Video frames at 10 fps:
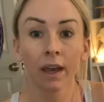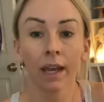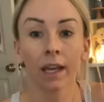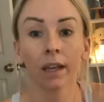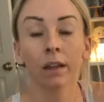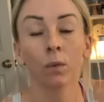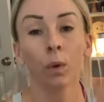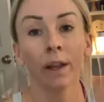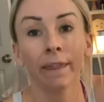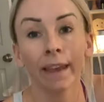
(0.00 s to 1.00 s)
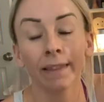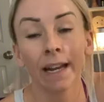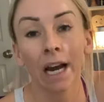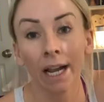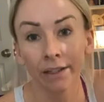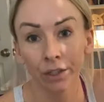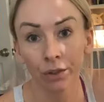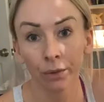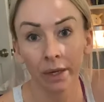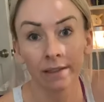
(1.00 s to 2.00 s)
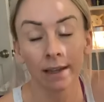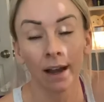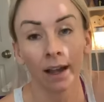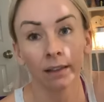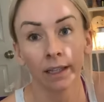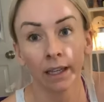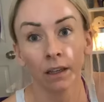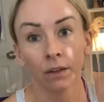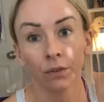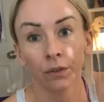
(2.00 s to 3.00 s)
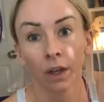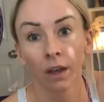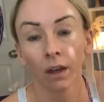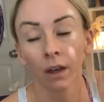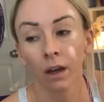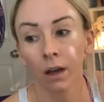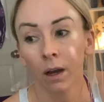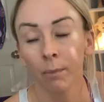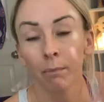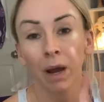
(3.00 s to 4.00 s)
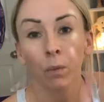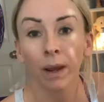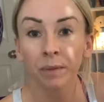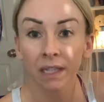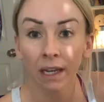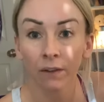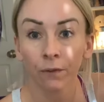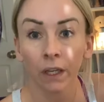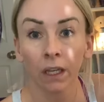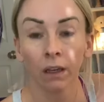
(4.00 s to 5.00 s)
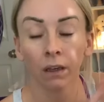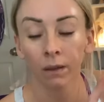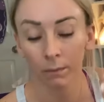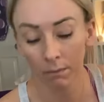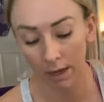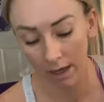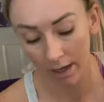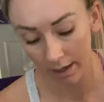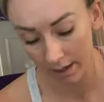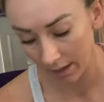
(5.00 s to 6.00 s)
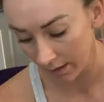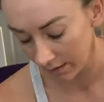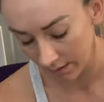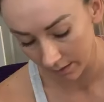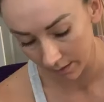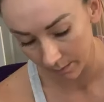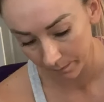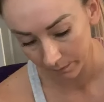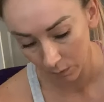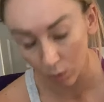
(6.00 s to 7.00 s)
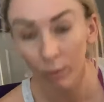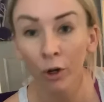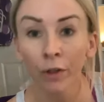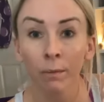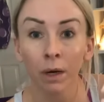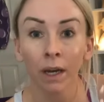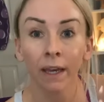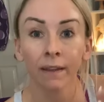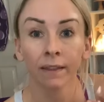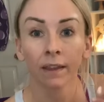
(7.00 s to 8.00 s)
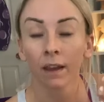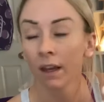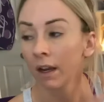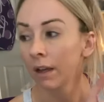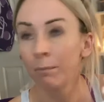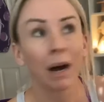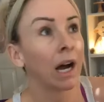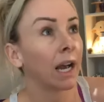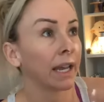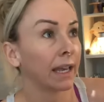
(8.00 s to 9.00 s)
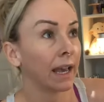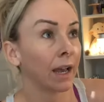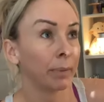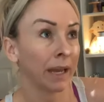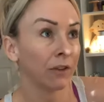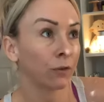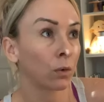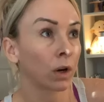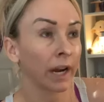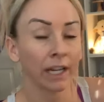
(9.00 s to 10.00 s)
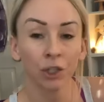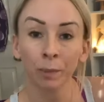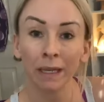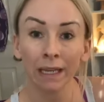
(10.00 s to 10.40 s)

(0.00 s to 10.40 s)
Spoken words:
And one thing that I do is I leave my website fee, my warmer of the month, I pay for HP